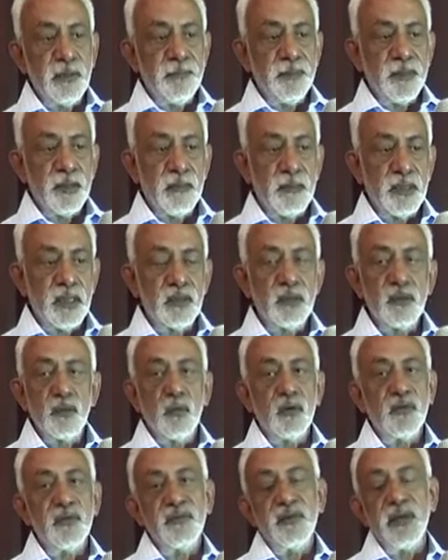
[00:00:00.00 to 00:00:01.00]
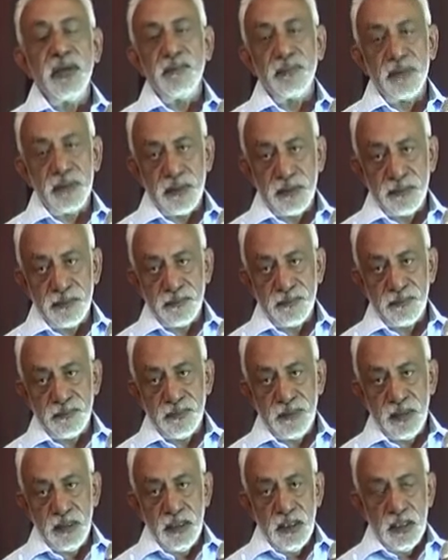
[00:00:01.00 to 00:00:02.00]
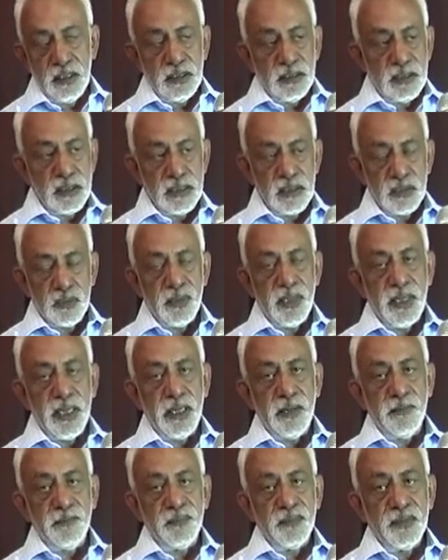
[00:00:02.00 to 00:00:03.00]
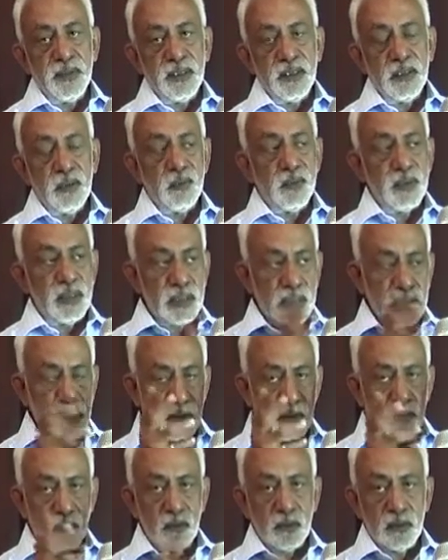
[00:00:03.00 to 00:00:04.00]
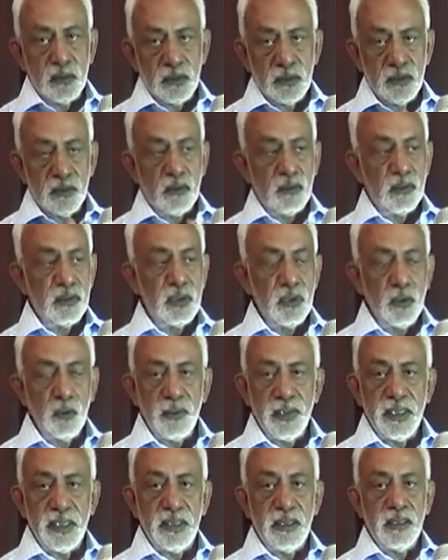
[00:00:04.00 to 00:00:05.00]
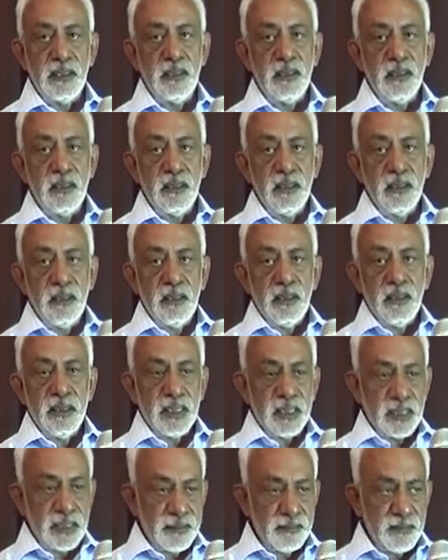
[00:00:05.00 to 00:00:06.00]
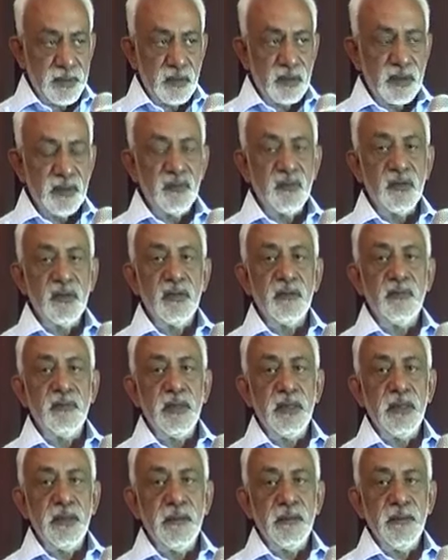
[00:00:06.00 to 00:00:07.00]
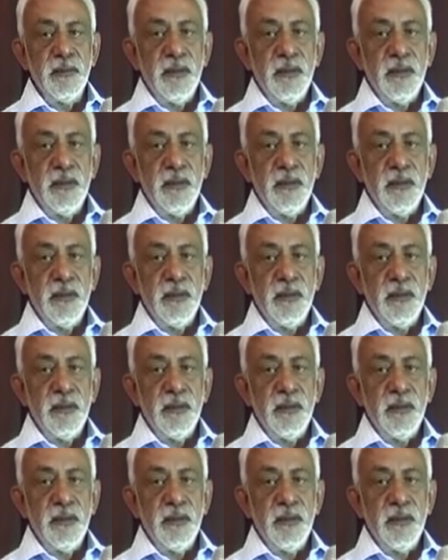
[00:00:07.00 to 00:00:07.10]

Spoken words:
about what is happening. This way, the workload on QA can come down considerably,